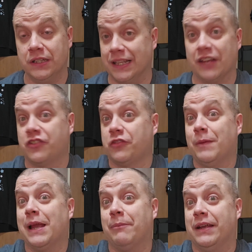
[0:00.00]
That's just
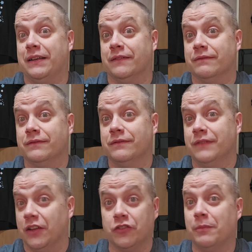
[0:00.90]
my opinion.
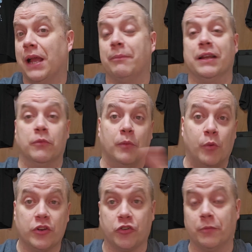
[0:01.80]
Well,
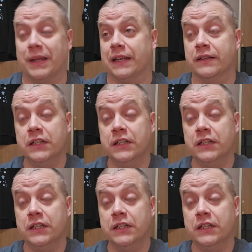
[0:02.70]
what's your opinion?